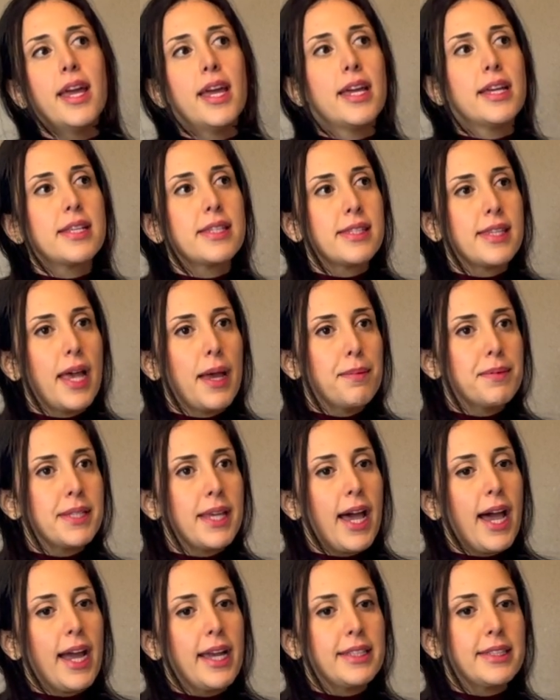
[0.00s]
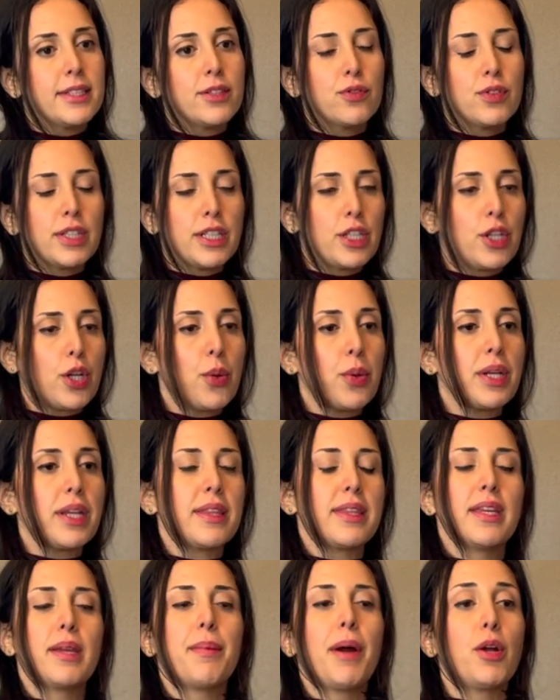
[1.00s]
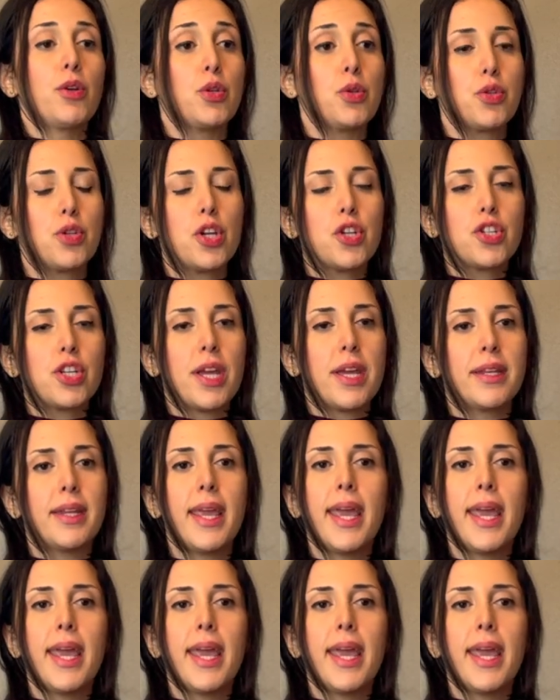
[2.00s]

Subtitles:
Except I didn't really know anything about nutrition,